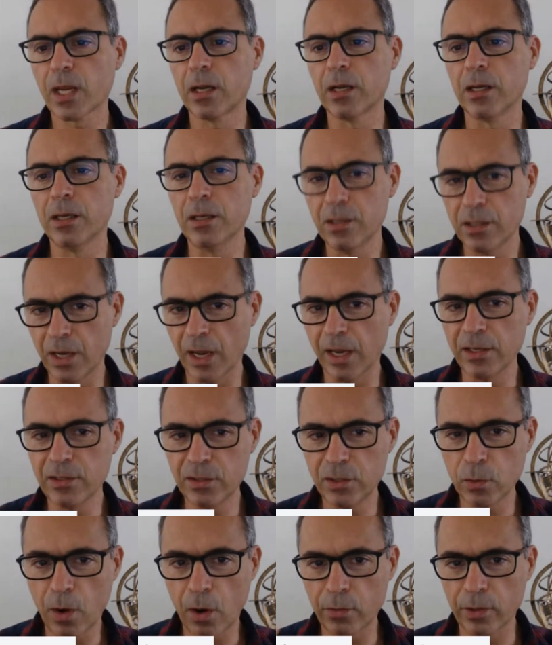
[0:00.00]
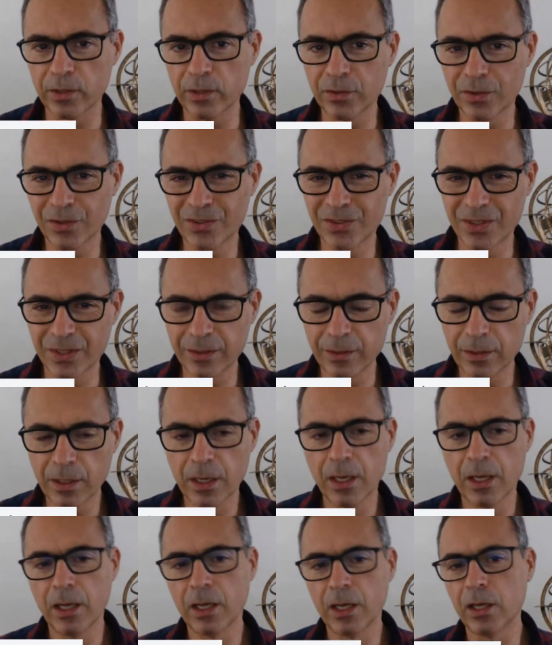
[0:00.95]
In case you are interested,
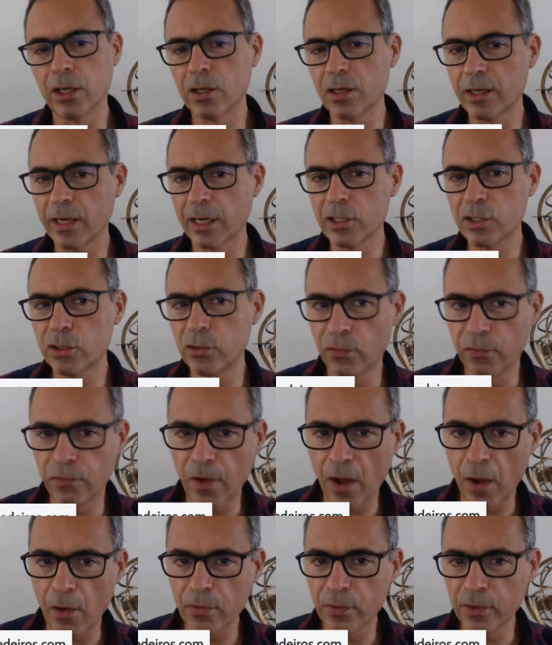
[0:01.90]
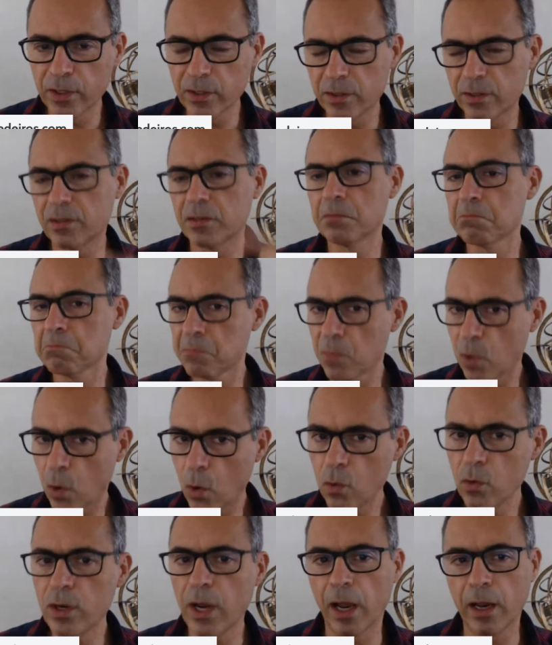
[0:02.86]
in case you found this
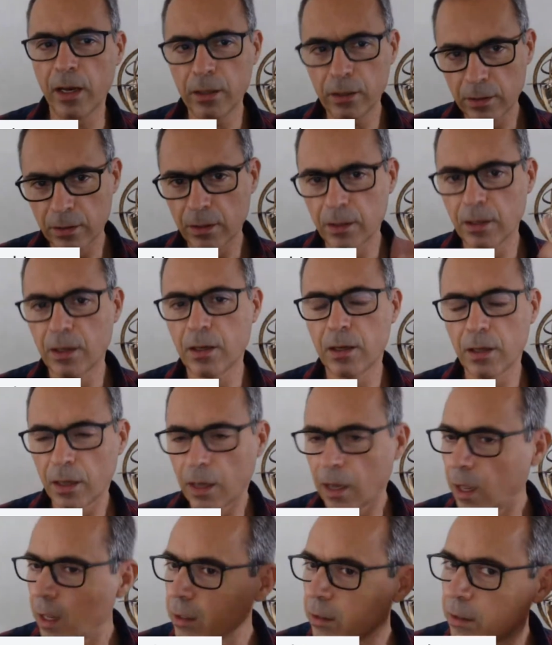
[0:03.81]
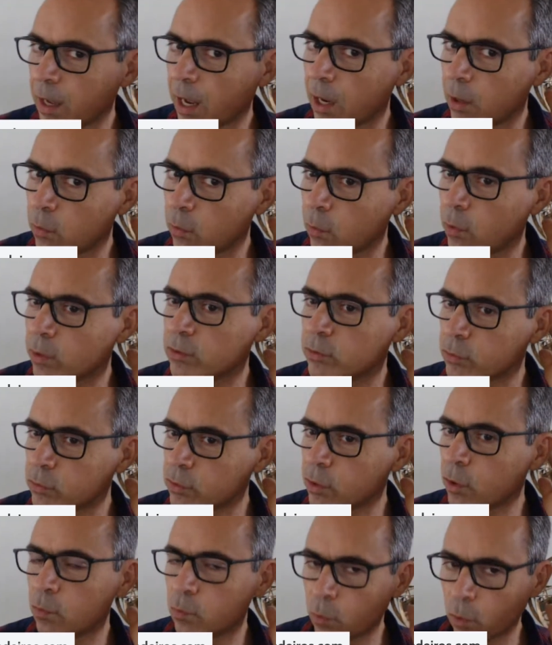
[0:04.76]
okay, I want to
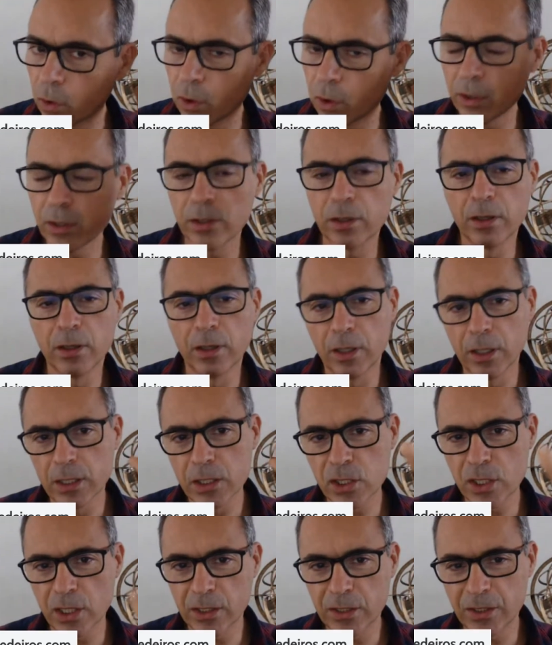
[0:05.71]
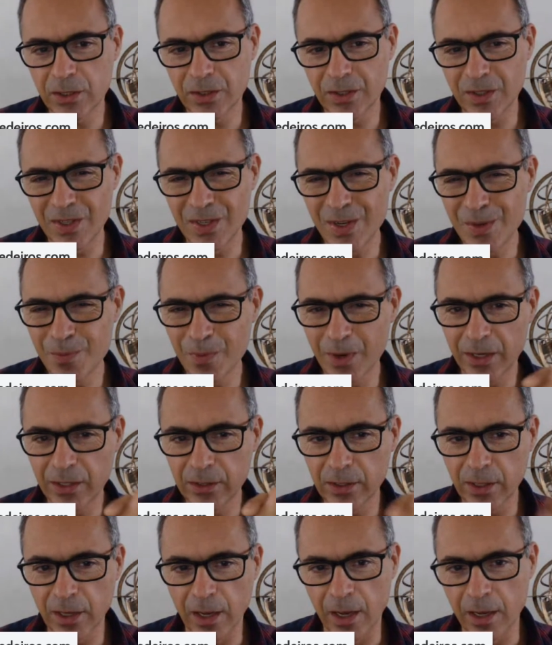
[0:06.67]
know more, just
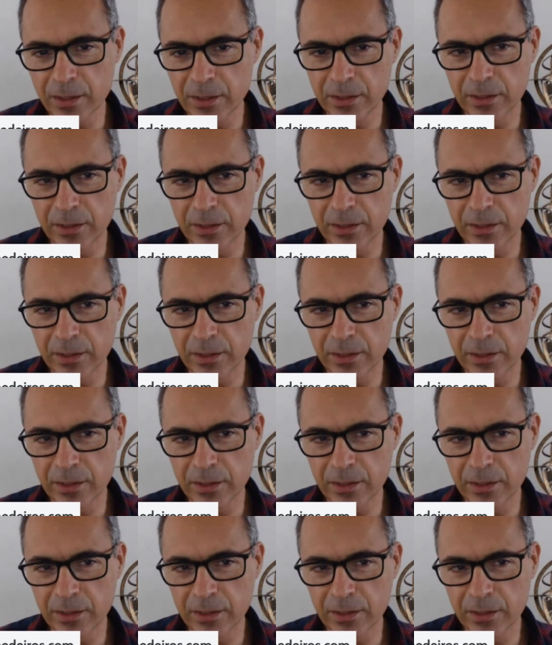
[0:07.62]
email us.